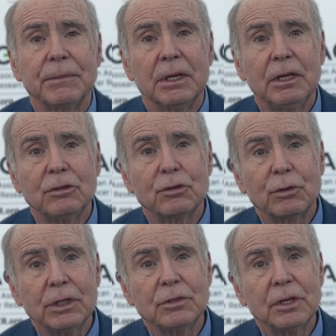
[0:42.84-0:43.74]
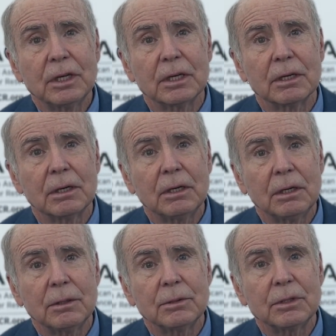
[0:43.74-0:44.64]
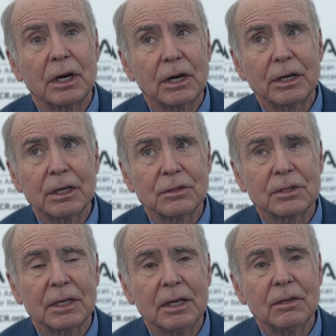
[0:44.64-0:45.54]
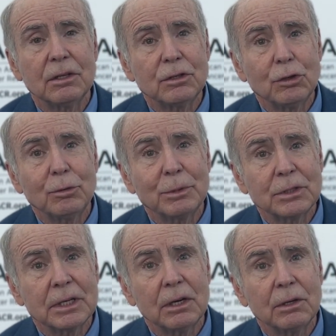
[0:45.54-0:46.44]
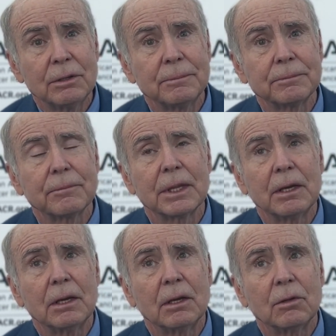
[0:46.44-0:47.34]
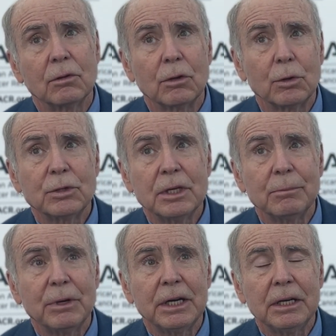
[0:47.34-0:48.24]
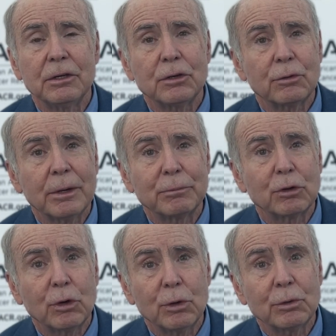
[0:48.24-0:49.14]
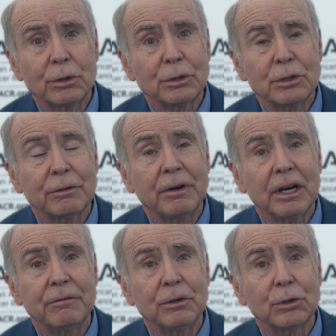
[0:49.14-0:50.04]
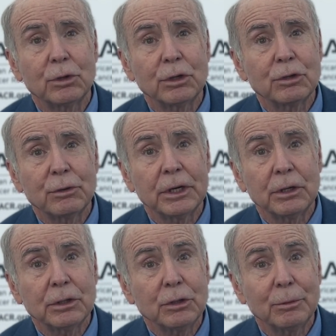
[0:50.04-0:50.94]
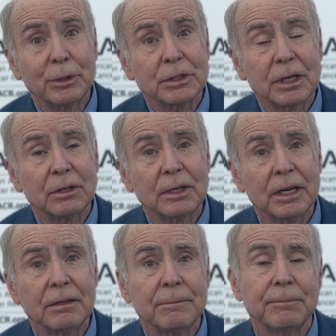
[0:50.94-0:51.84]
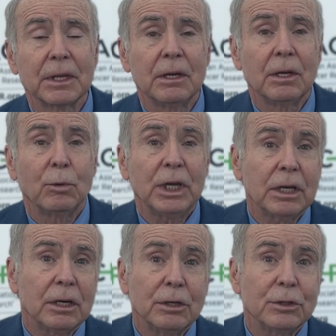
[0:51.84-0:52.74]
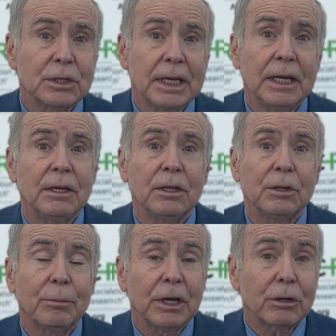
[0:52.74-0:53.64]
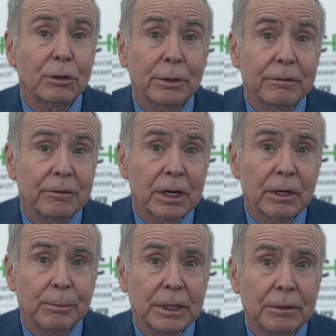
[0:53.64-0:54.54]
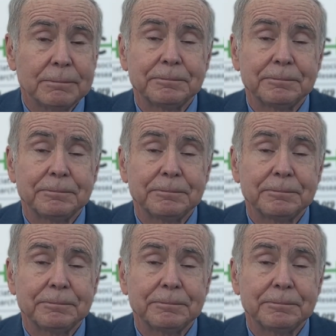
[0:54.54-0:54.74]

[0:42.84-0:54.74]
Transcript: intrinsic uh, targets in the tumor cell, those that might interrupt growth or survival or trigger tumor cell death. We can understand in the microenvironment